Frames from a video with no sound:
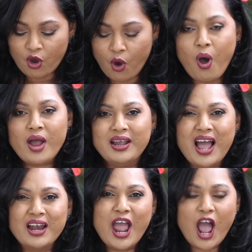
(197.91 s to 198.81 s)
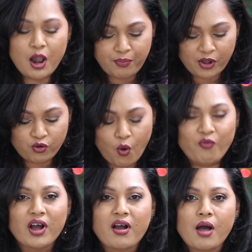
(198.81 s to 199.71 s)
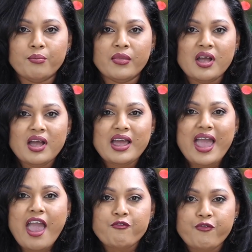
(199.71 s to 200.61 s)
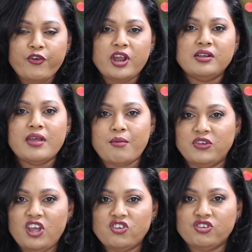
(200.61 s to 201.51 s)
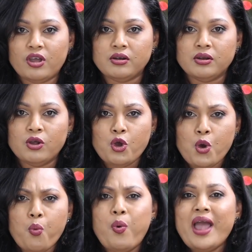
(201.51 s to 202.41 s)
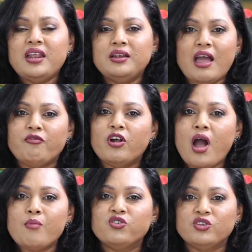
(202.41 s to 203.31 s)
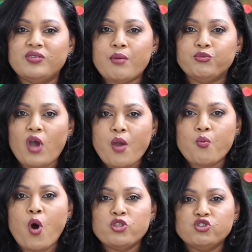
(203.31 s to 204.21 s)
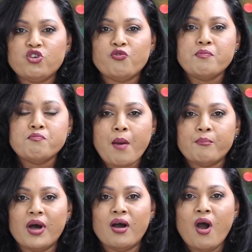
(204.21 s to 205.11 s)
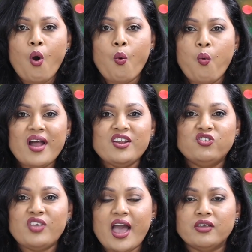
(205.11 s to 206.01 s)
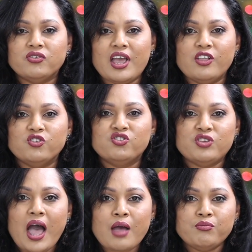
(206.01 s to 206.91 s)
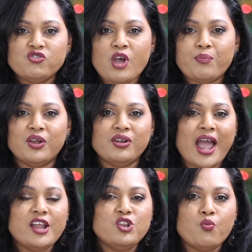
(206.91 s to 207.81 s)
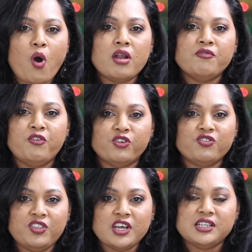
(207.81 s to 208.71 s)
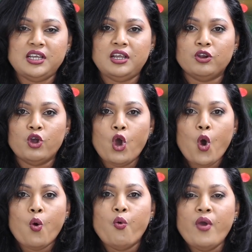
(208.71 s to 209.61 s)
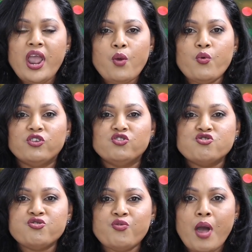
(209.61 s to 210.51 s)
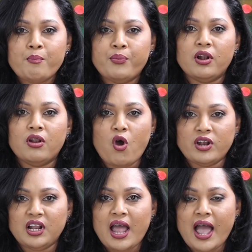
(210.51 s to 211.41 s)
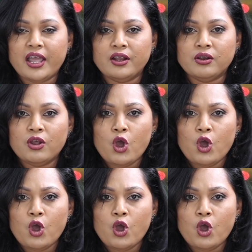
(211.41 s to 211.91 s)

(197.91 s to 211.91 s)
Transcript: God can help us overcome every temptation. When the devil comes to tempt you, I want you to remember what it says in Psalm chapter 91, verse 13 we will trample on the lion.